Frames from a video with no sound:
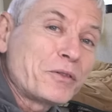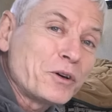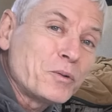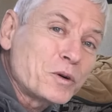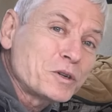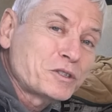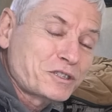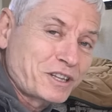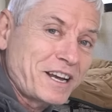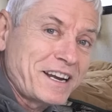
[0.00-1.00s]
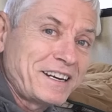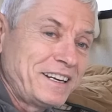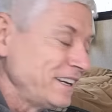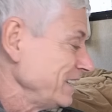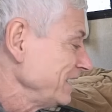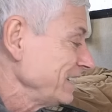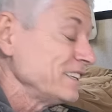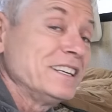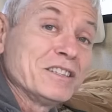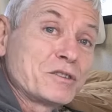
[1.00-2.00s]
the worst thing
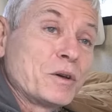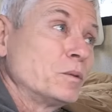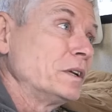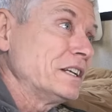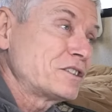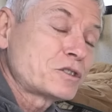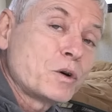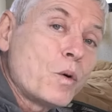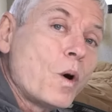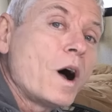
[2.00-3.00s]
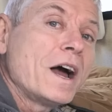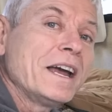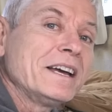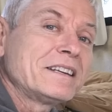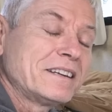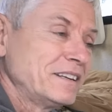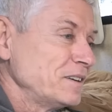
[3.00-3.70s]
is when it's quiet,